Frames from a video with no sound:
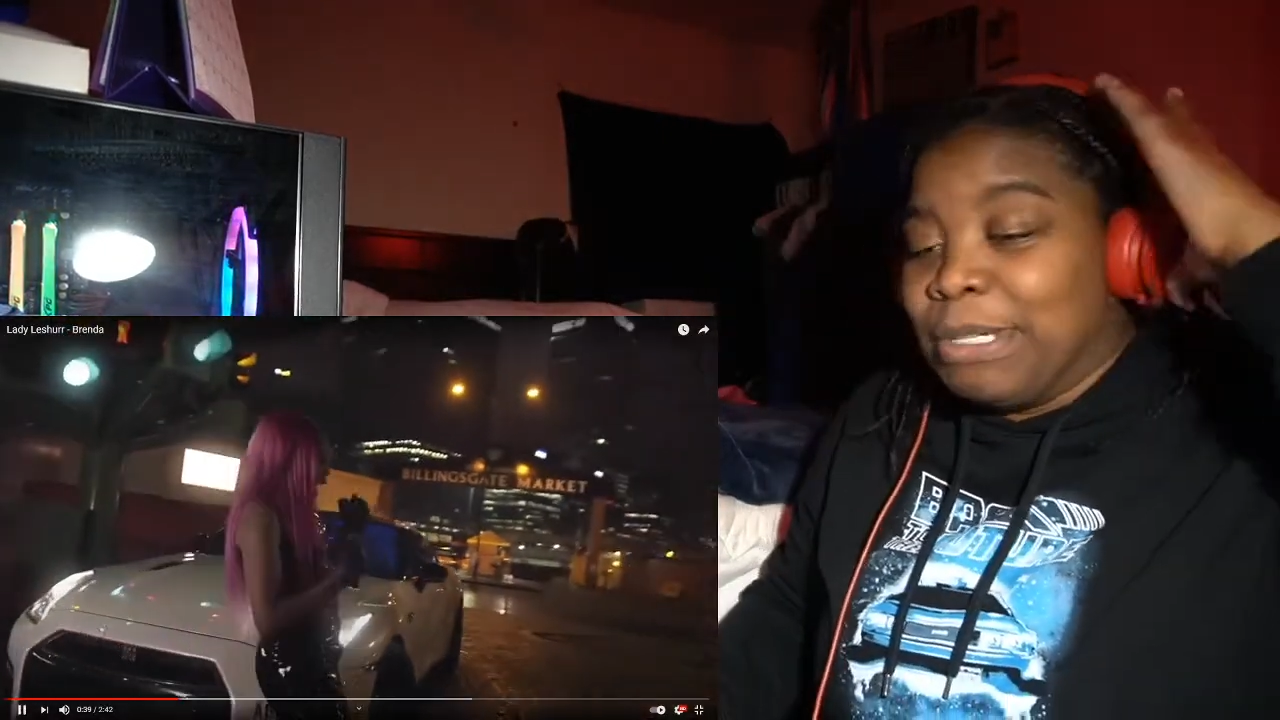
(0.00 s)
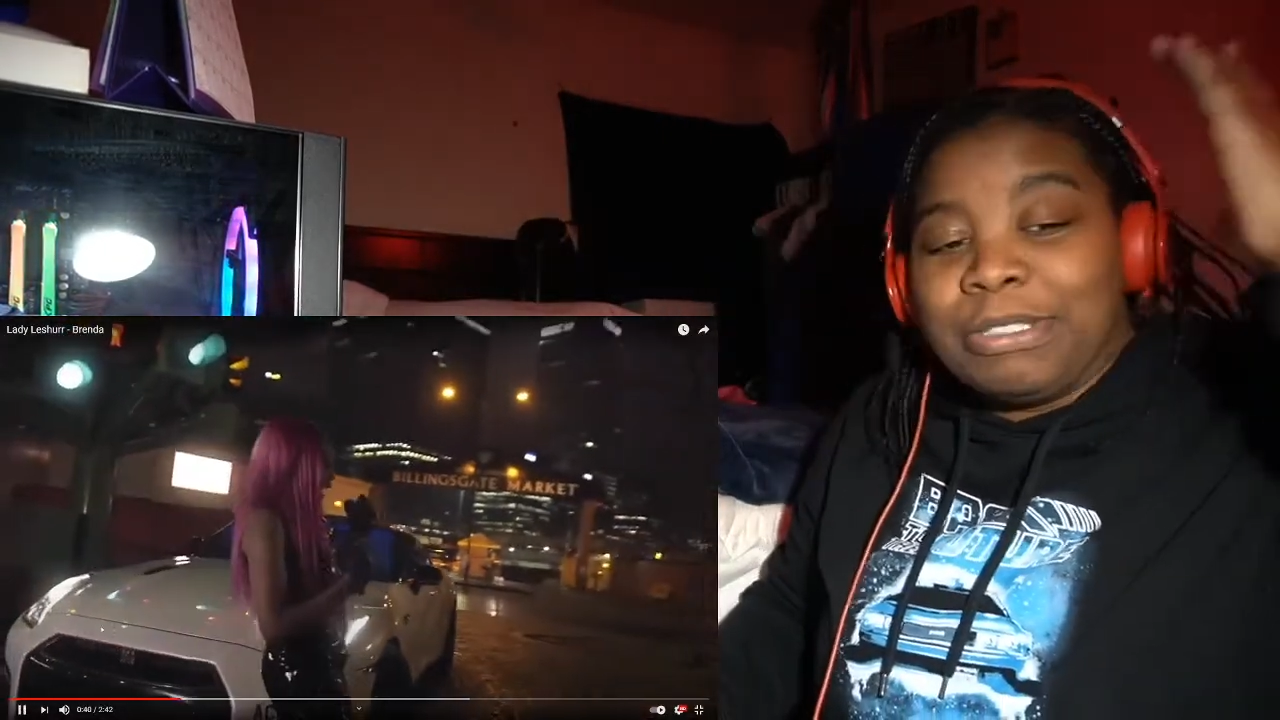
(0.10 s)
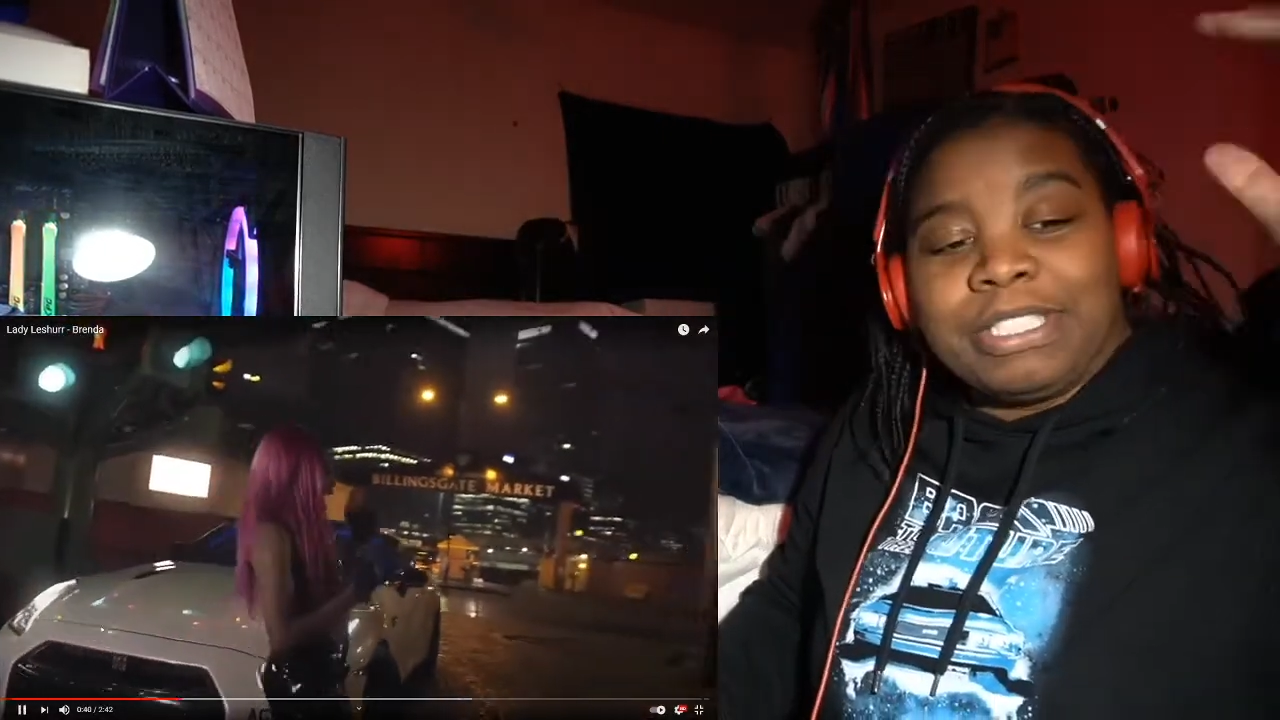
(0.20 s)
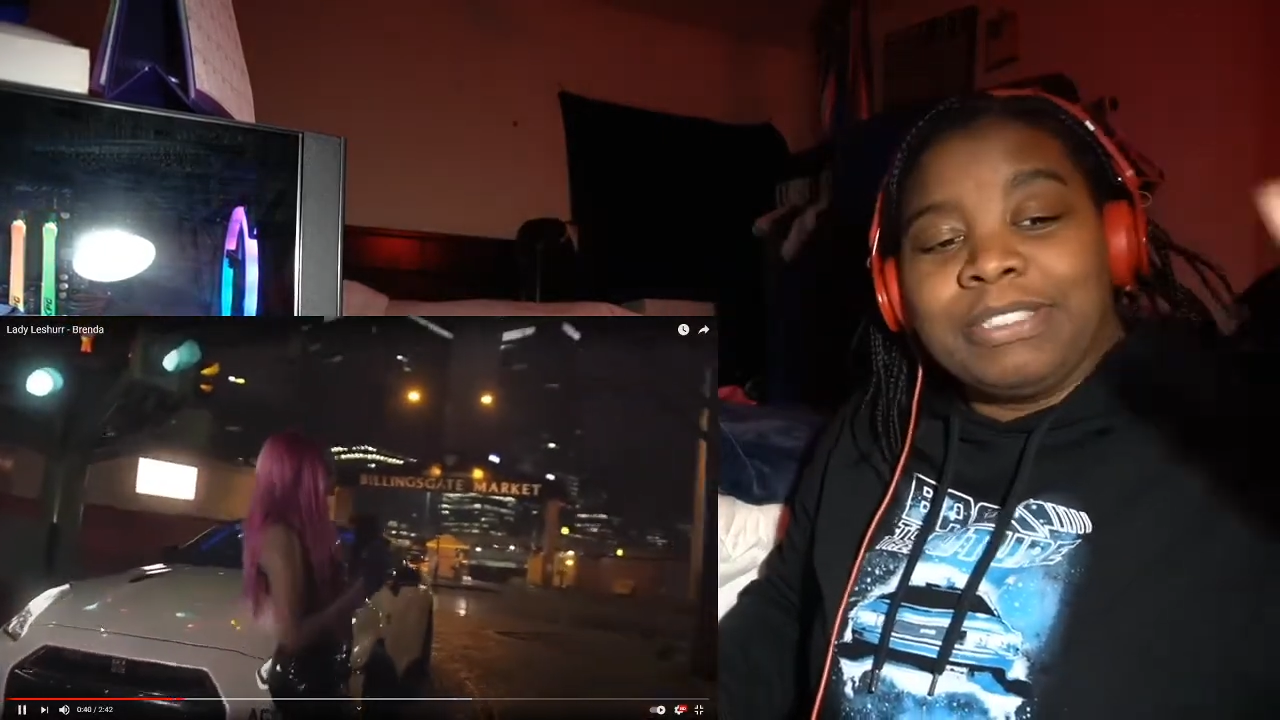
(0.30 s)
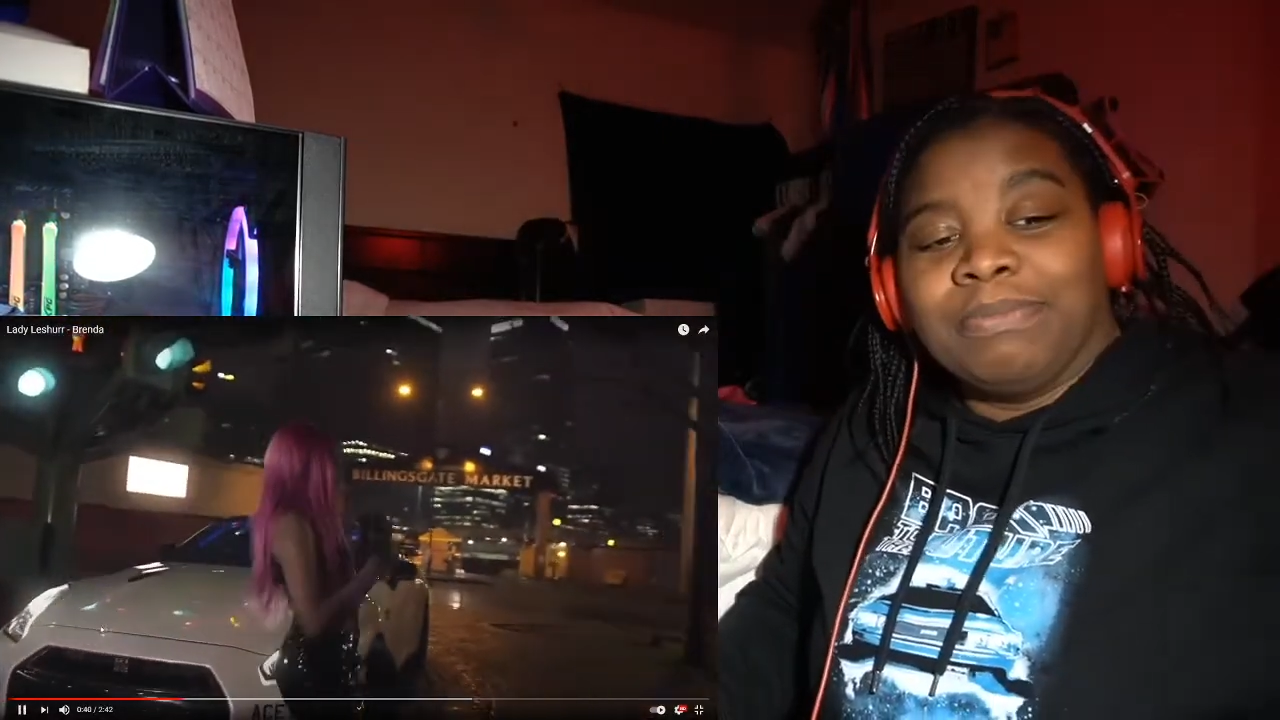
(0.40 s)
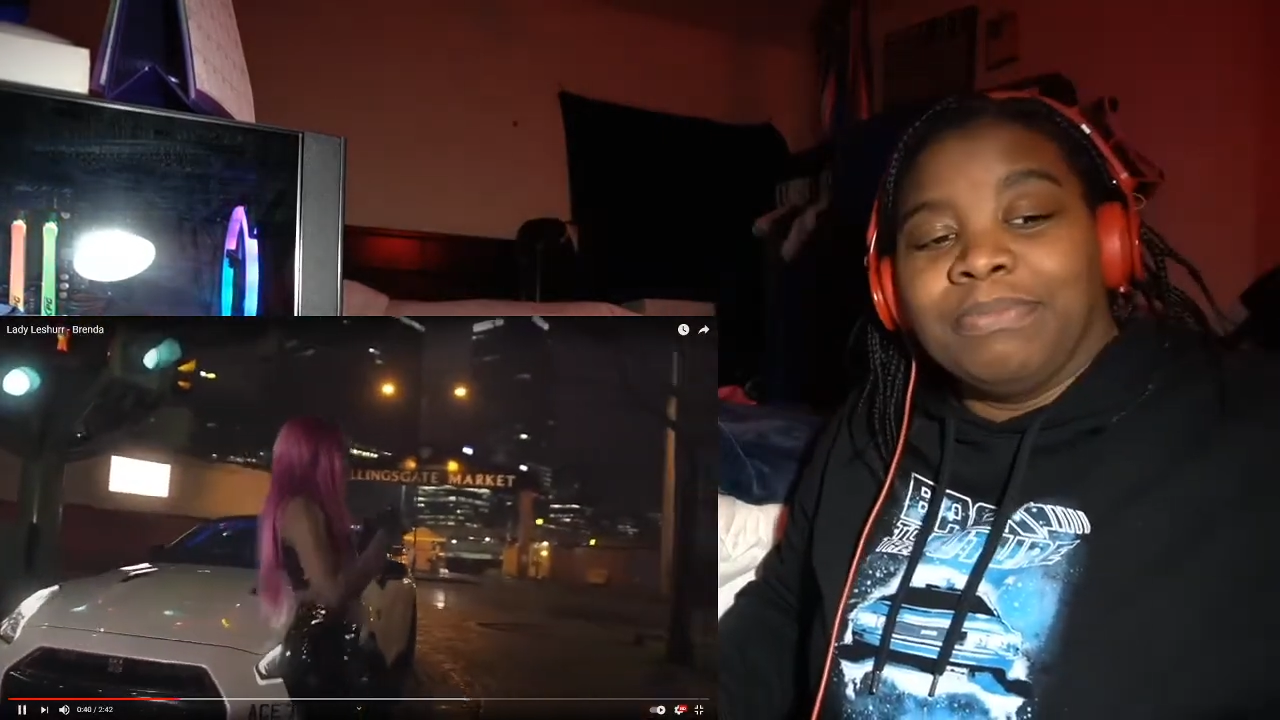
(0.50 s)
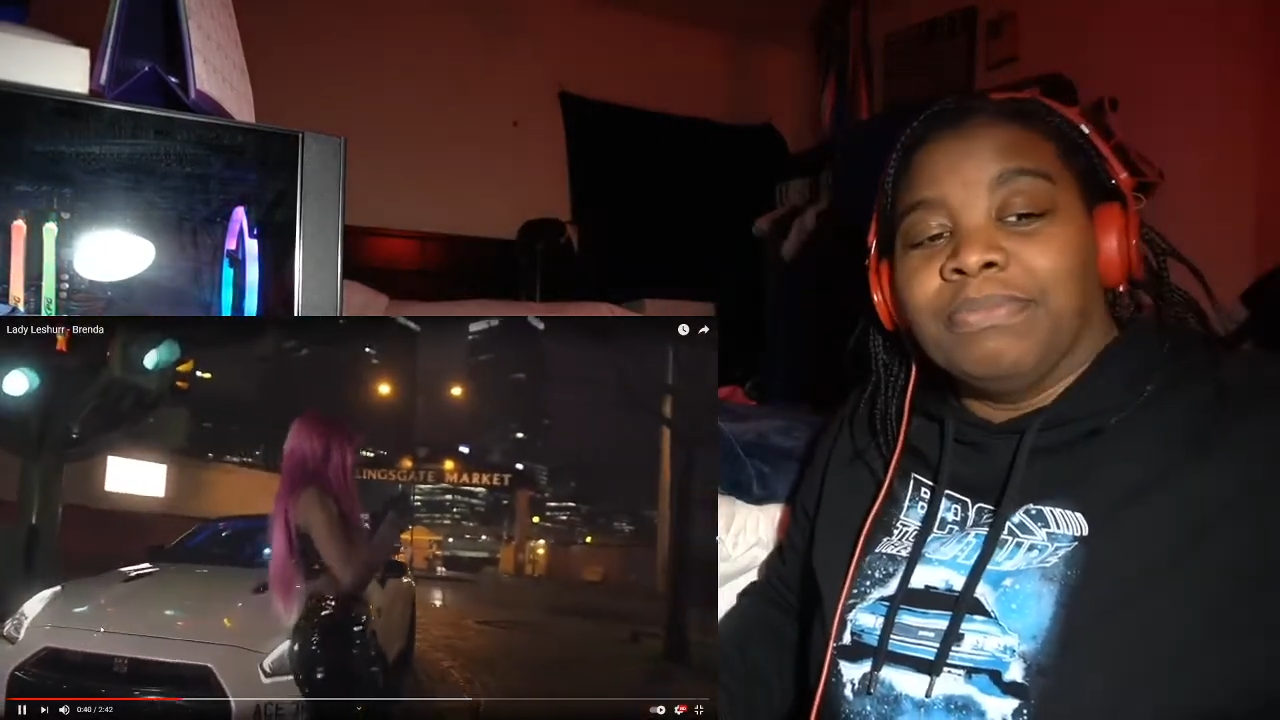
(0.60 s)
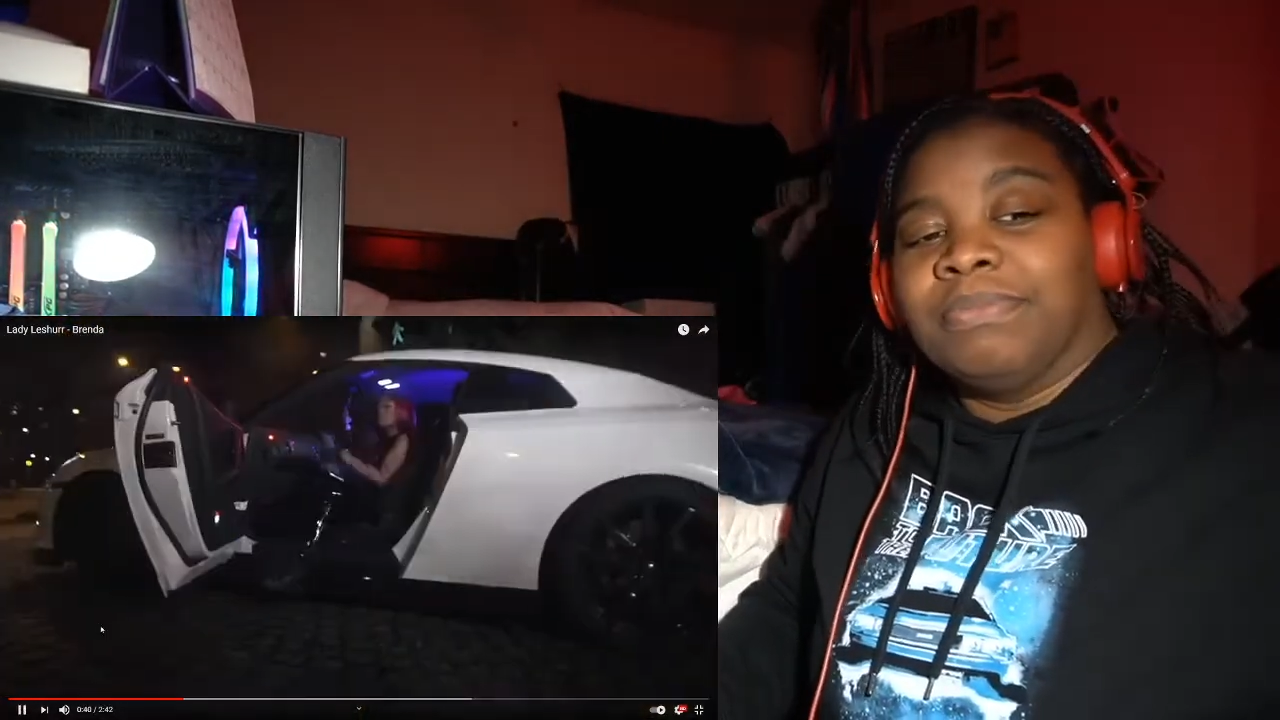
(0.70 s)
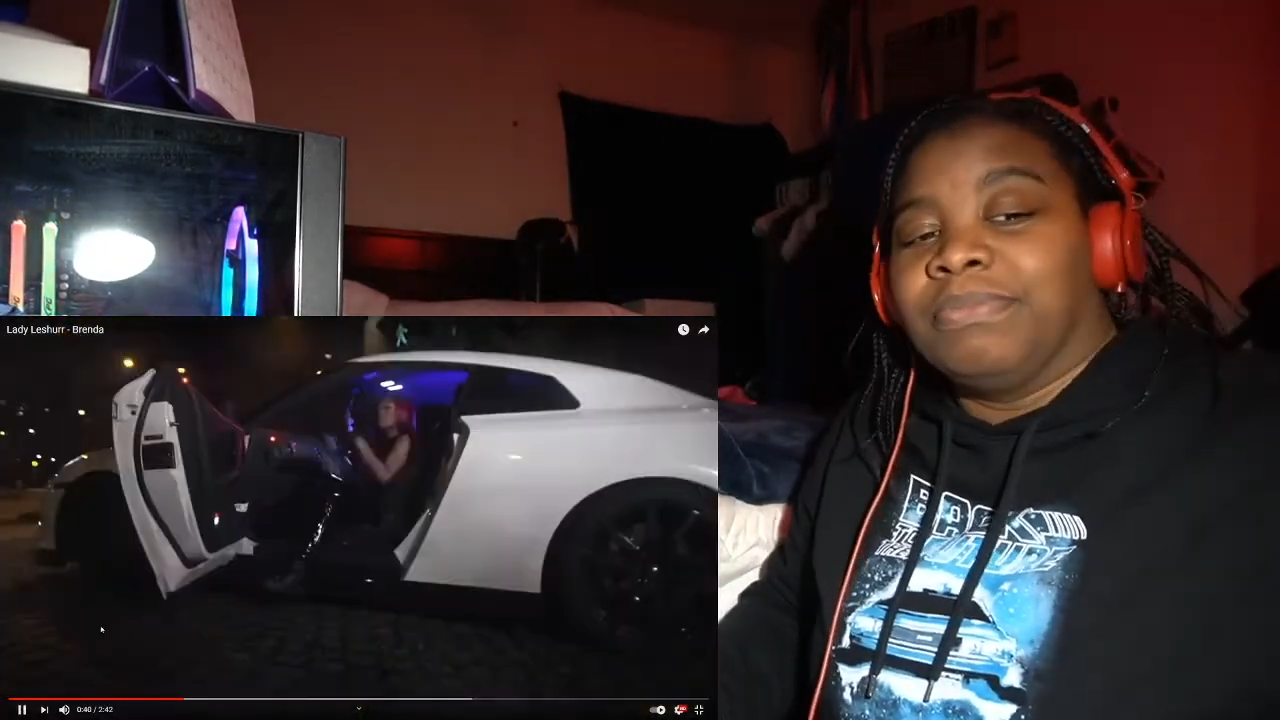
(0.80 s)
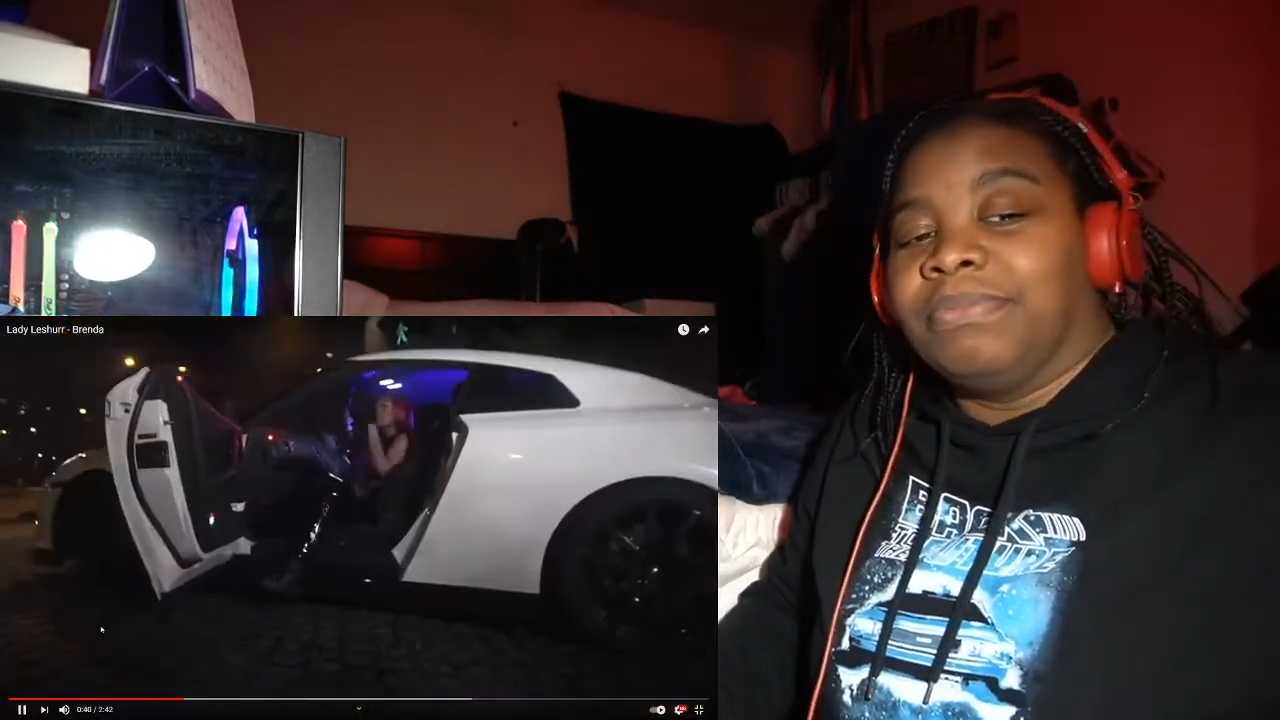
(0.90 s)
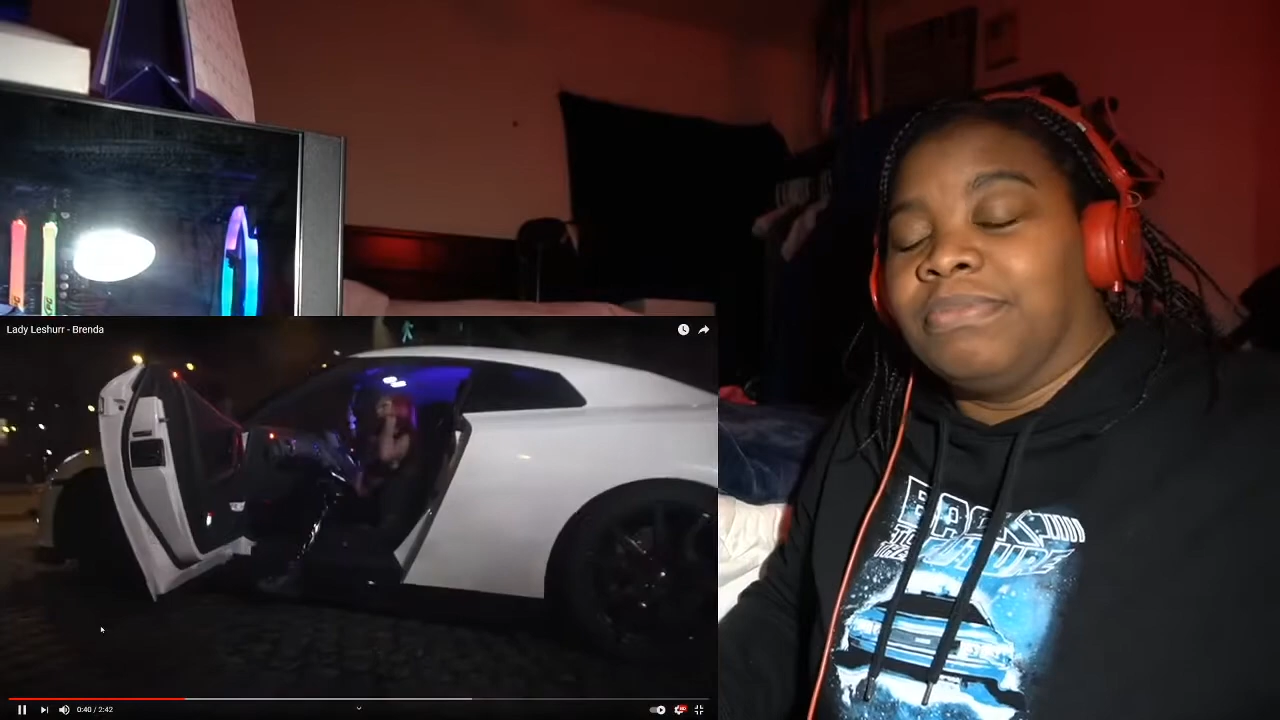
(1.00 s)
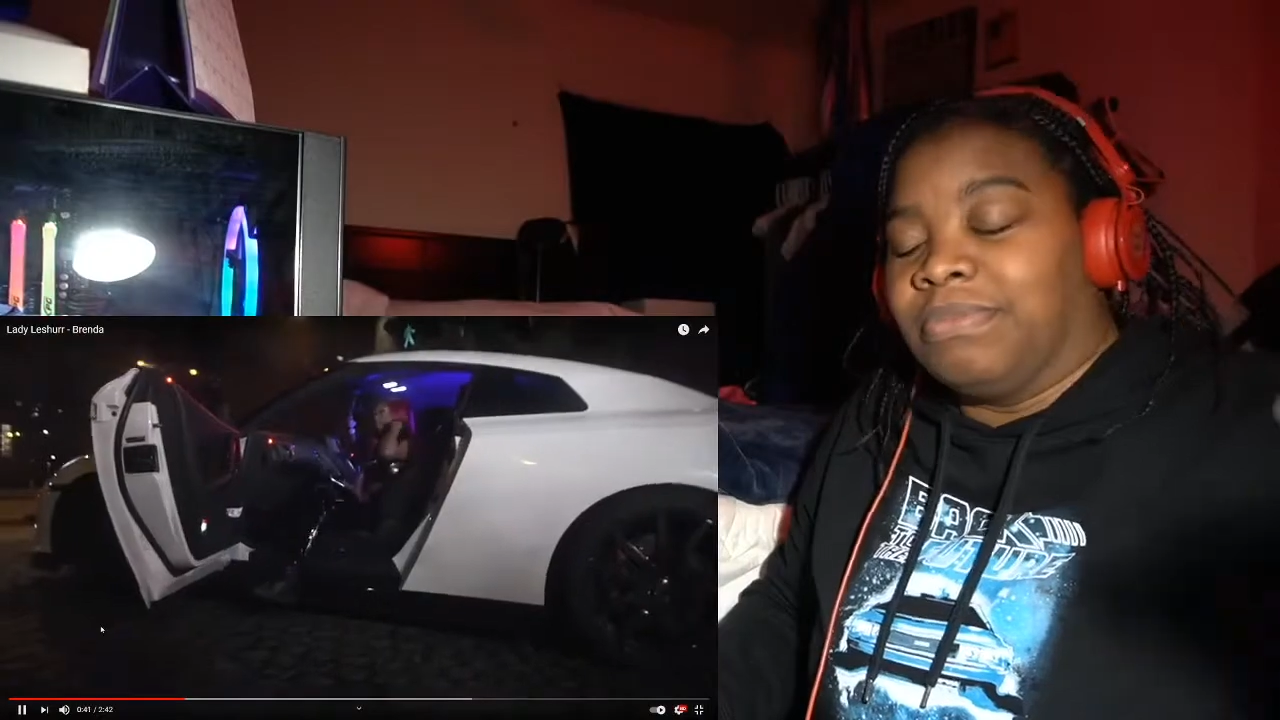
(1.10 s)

music.